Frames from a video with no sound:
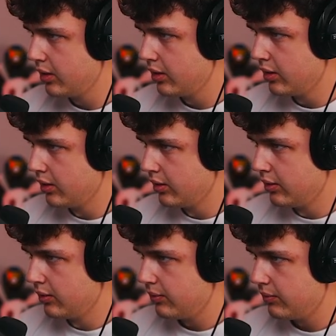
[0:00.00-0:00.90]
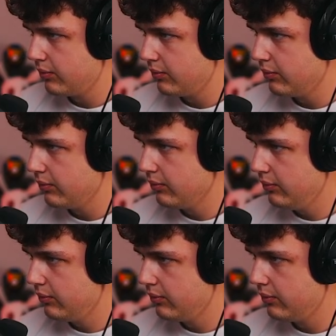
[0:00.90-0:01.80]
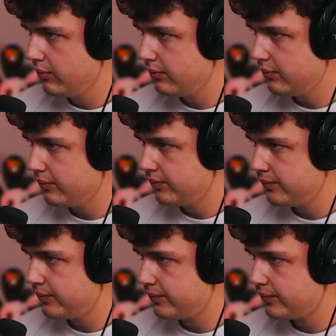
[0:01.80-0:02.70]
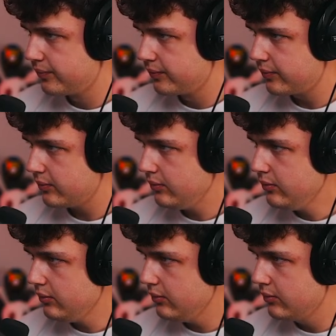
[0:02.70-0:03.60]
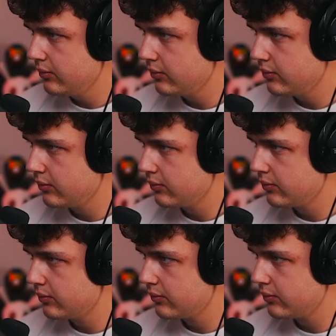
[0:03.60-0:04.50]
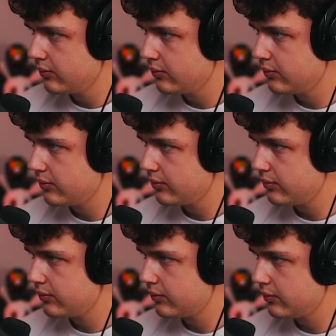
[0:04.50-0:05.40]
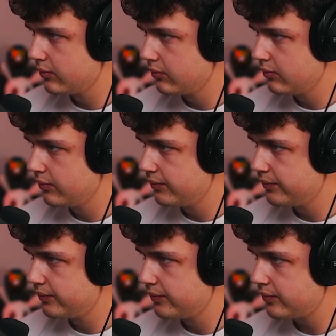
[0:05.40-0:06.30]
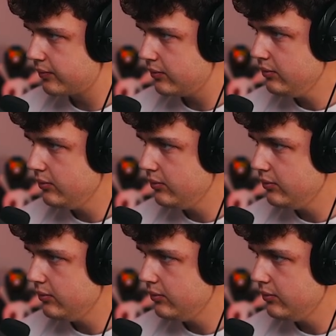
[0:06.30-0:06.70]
Nobody speaks.